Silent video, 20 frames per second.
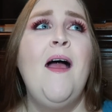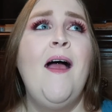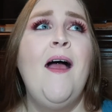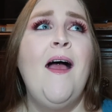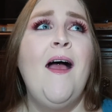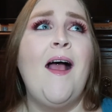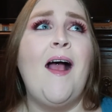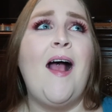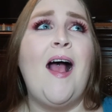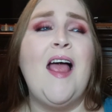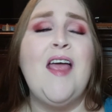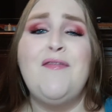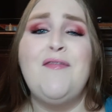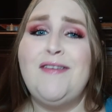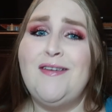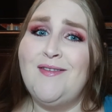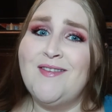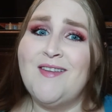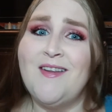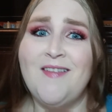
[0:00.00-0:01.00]
I've
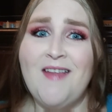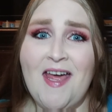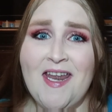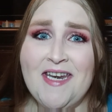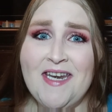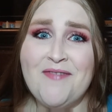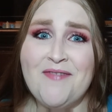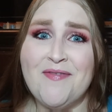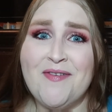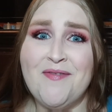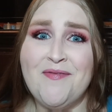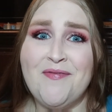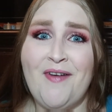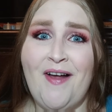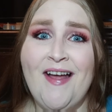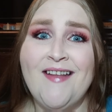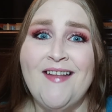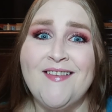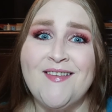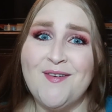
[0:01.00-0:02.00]
used a lot of different
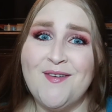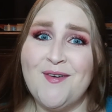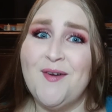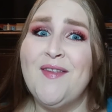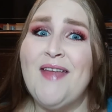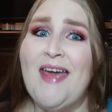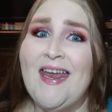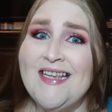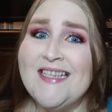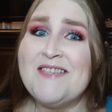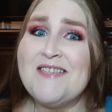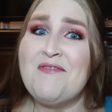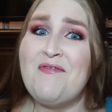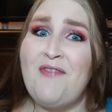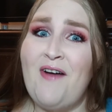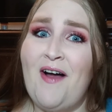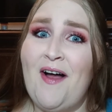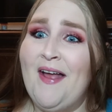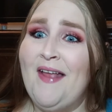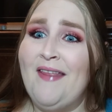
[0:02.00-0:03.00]
fonts. Girl, that is a
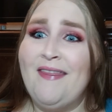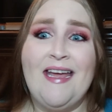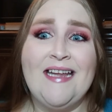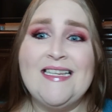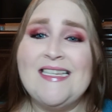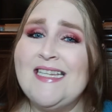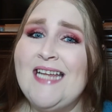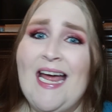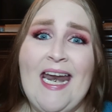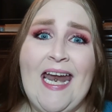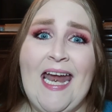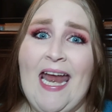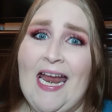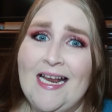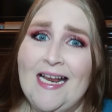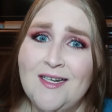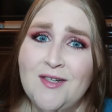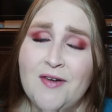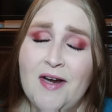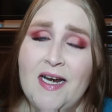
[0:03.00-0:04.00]
font. That's not
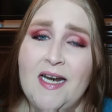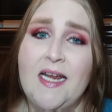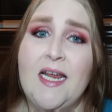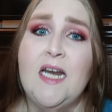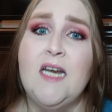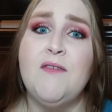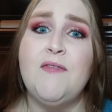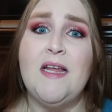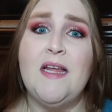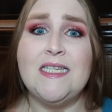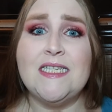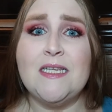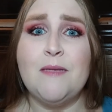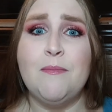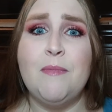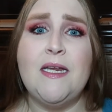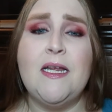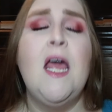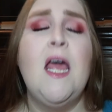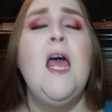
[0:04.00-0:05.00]
handwriting. And if that's
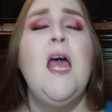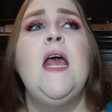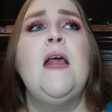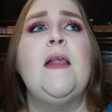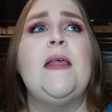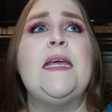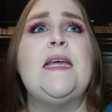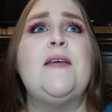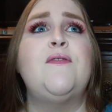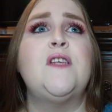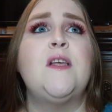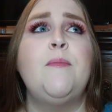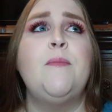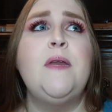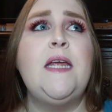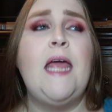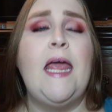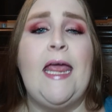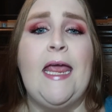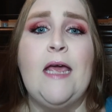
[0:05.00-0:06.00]
somebody, like if somebody
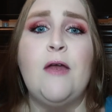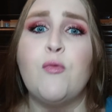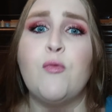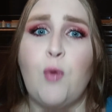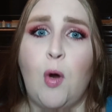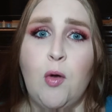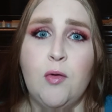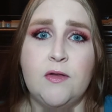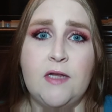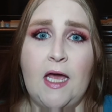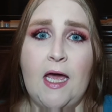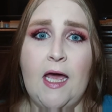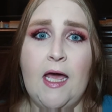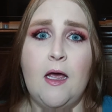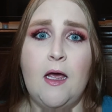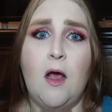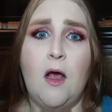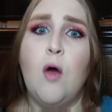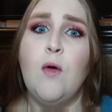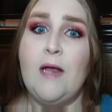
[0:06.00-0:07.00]
hand wrote that,
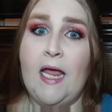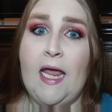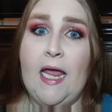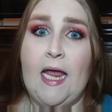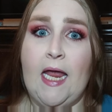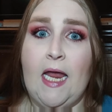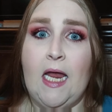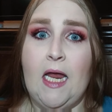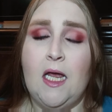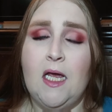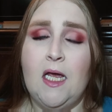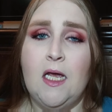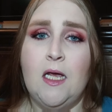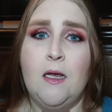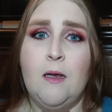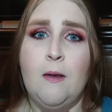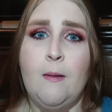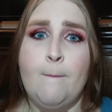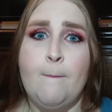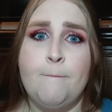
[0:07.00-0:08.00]
okay.
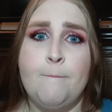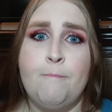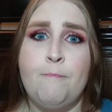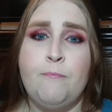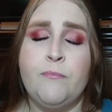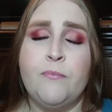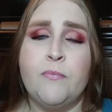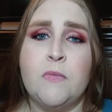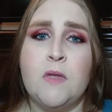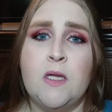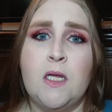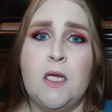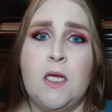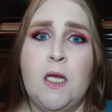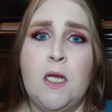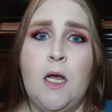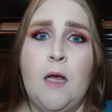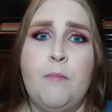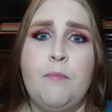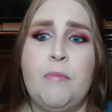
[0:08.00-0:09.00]

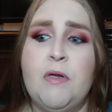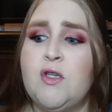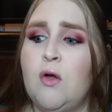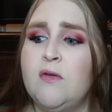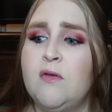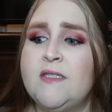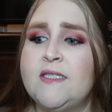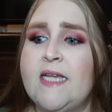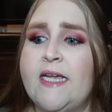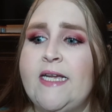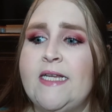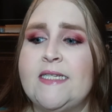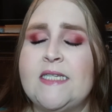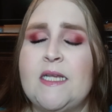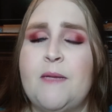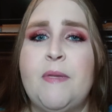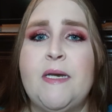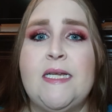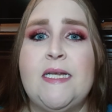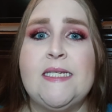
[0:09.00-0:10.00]
But don't say it's
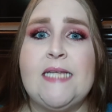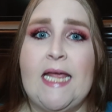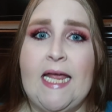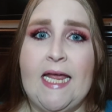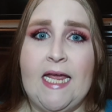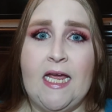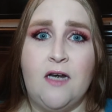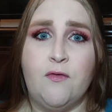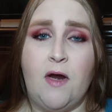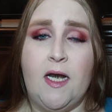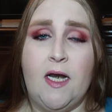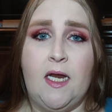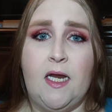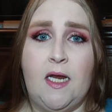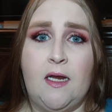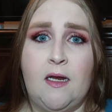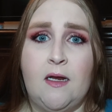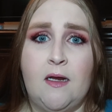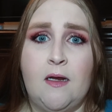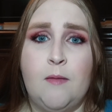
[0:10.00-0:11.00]
somebody's handwriting,
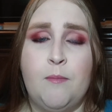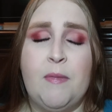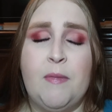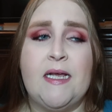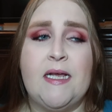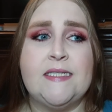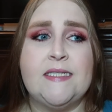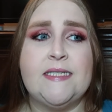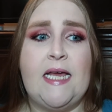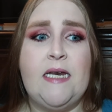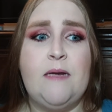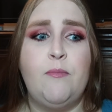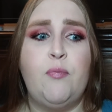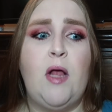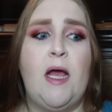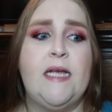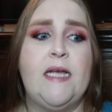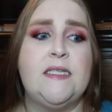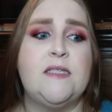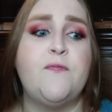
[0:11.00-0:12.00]
because that
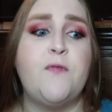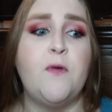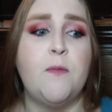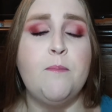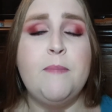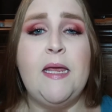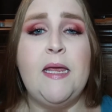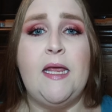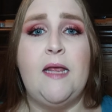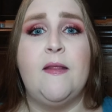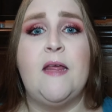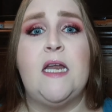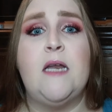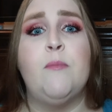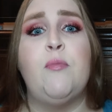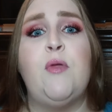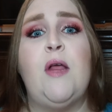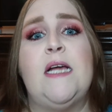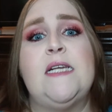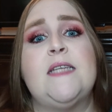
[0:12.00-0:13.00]
implies, for me, that
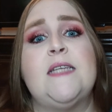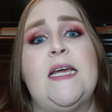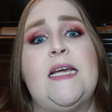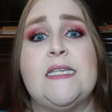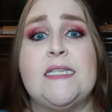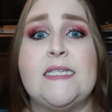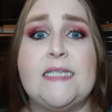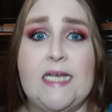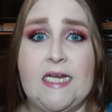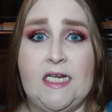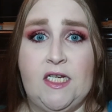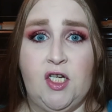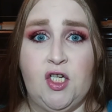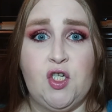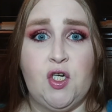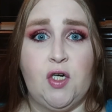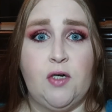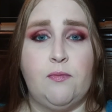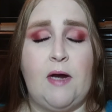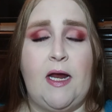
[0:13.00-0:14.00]
implies like a
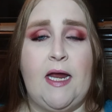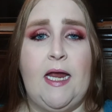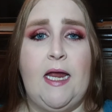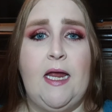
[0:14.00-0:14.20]
signature, right?